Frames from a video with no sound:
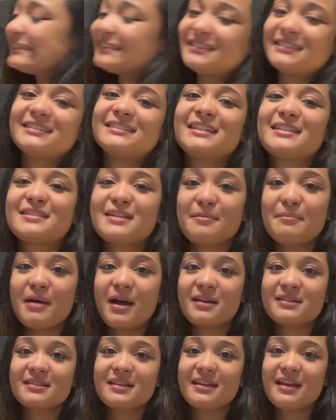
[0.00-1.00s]
let's
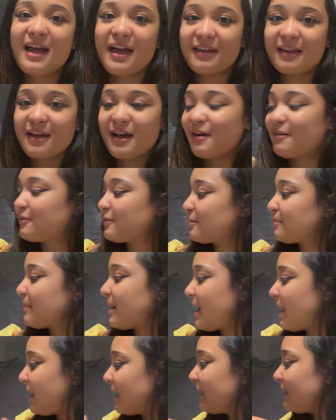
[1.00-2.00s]
unbox it. I covered
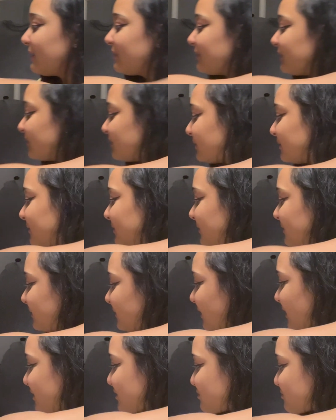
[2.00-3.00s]
my
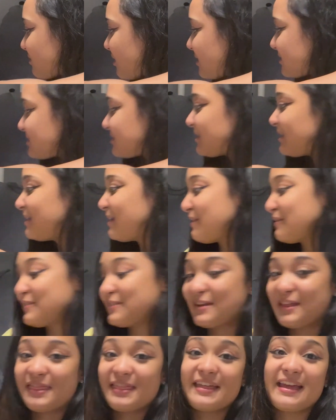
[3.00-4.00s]
address and
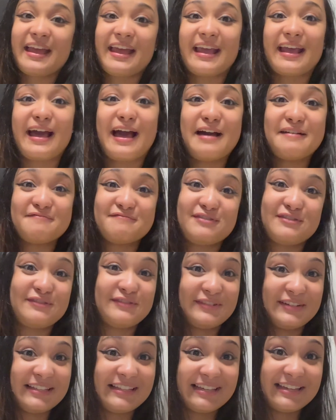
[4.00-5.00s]
everything. I'm
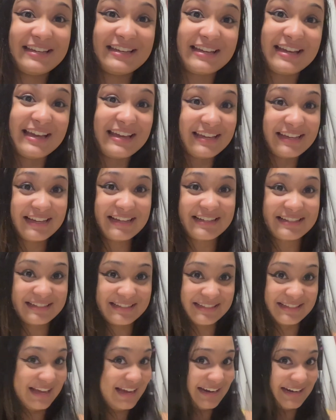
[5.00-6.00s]
really
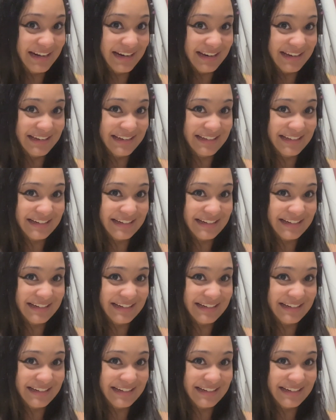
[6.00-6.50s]
excited.